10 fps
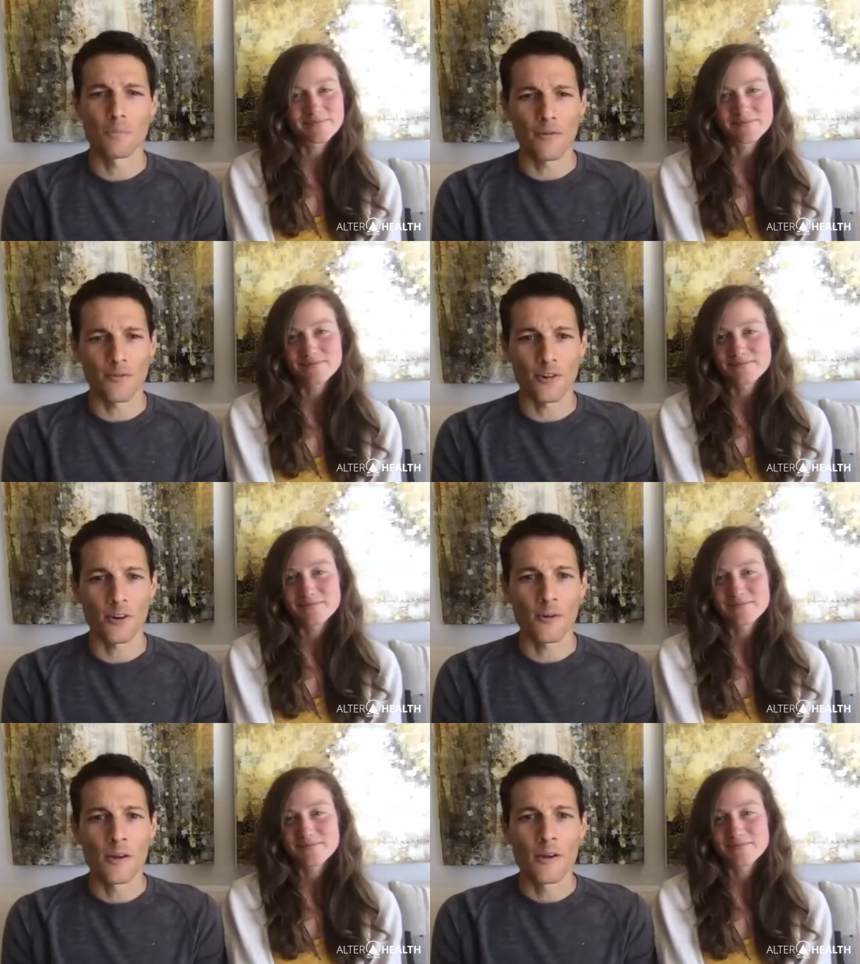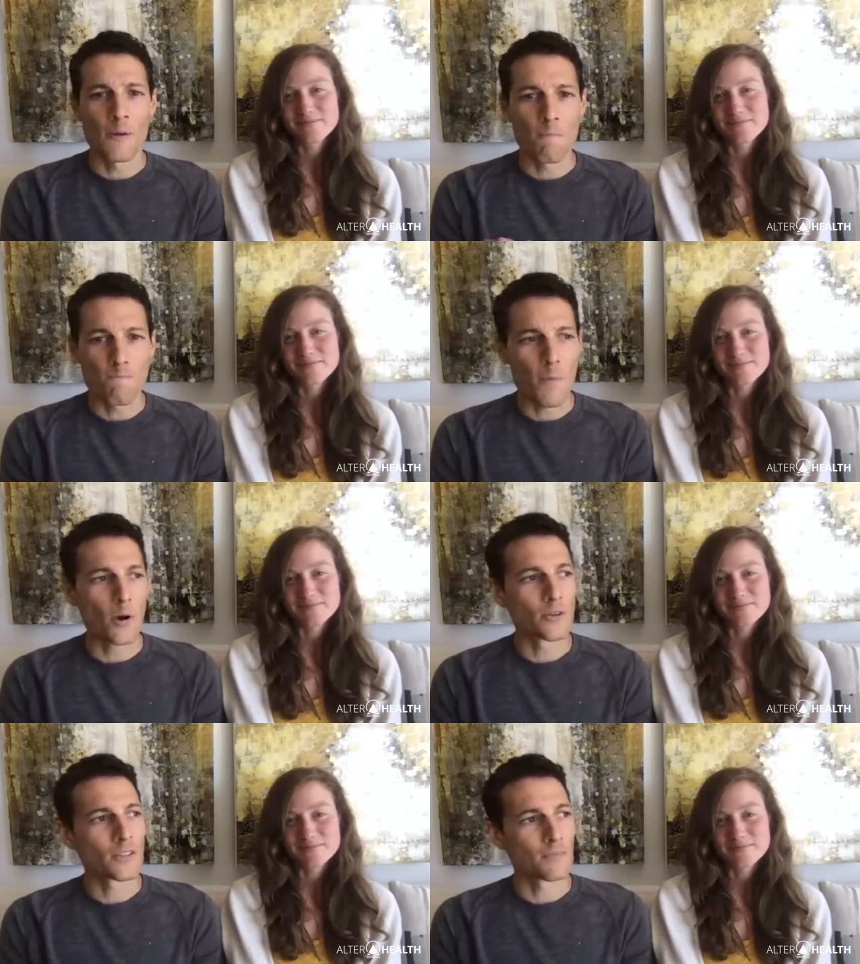Speaker 1: But for
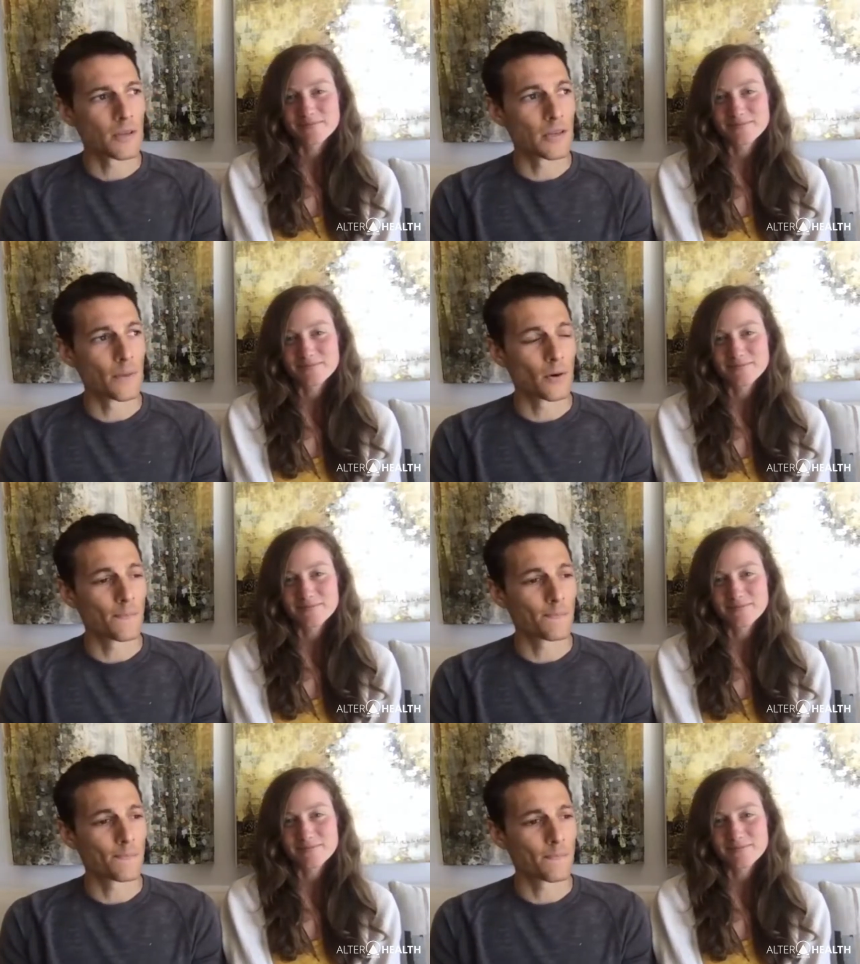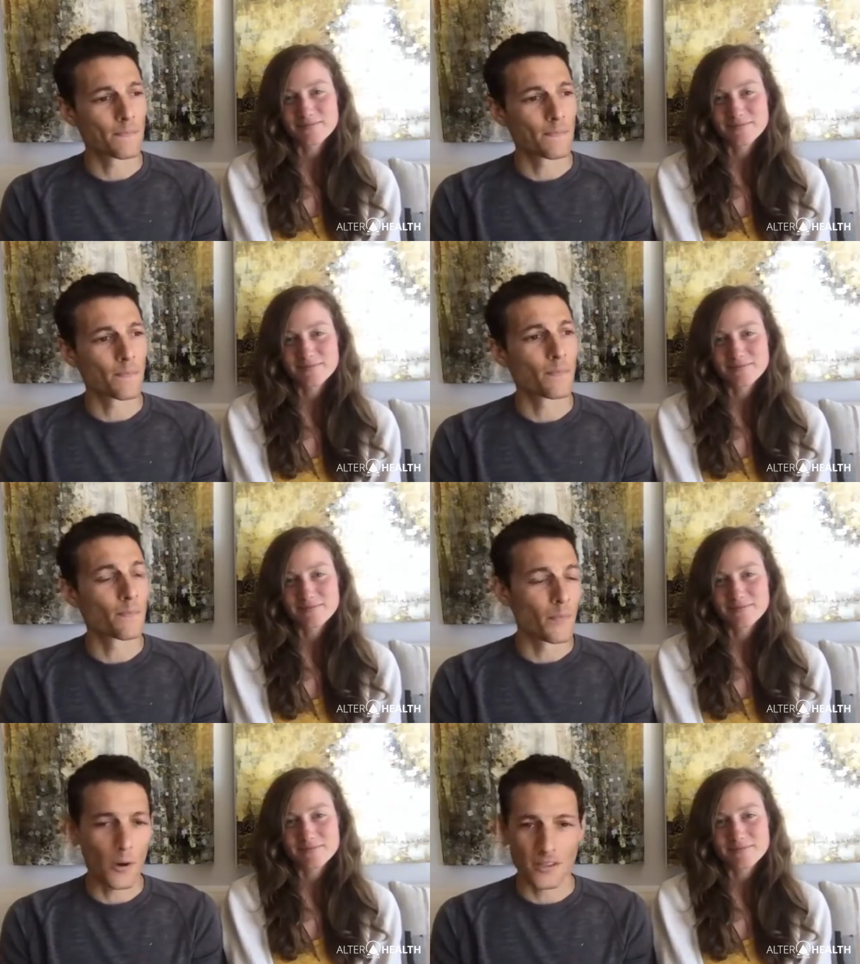most people,
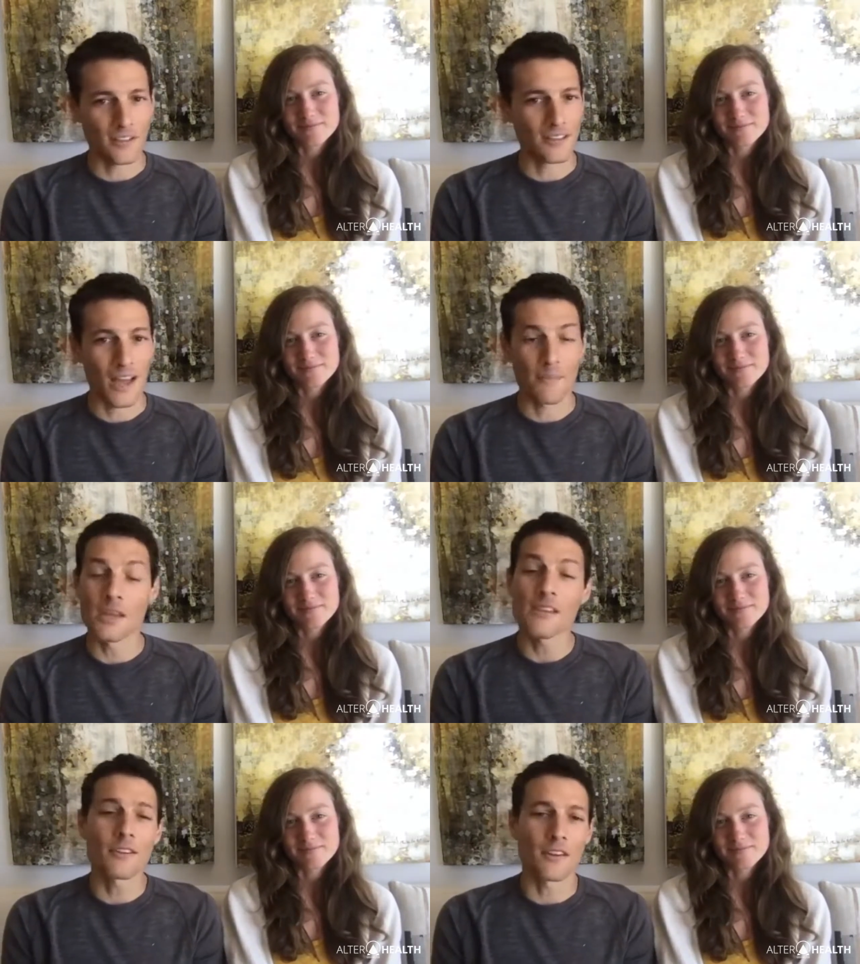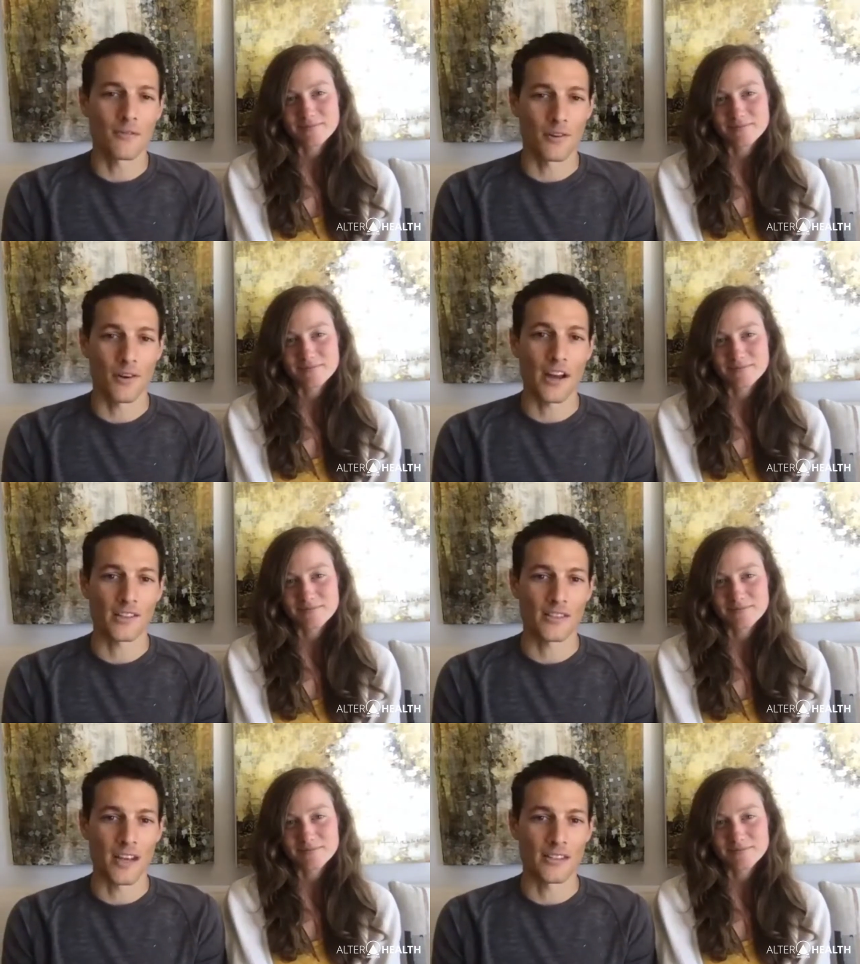most of the time, even if you're
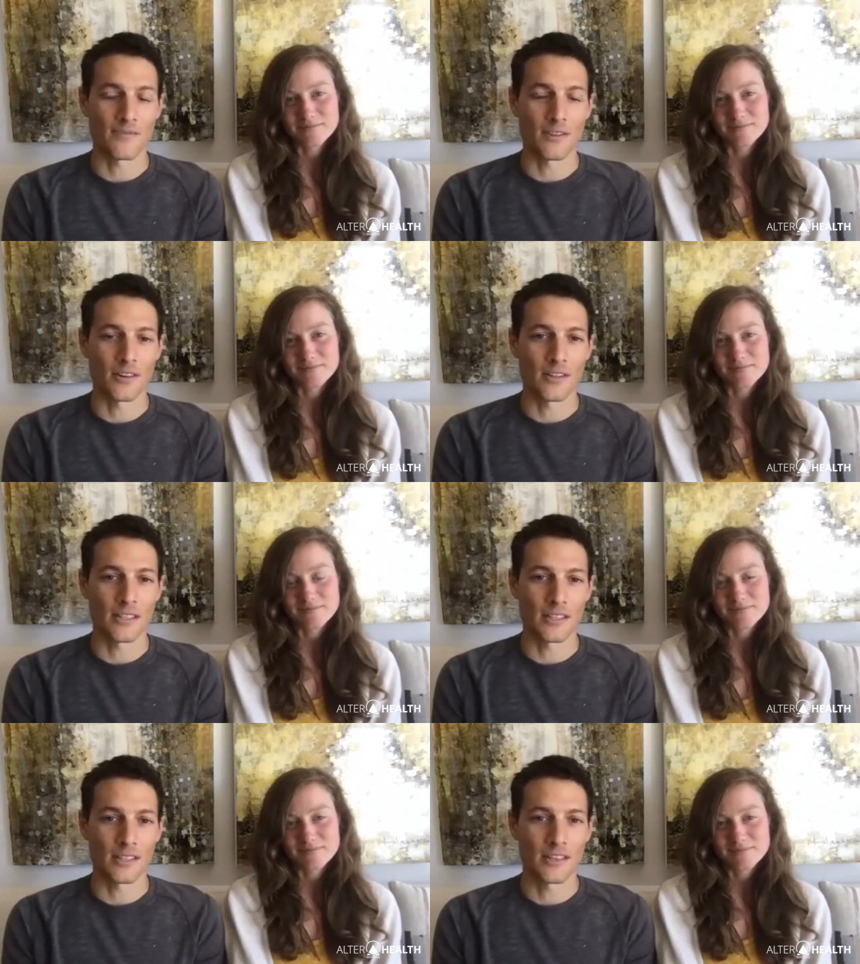exercising vigorously,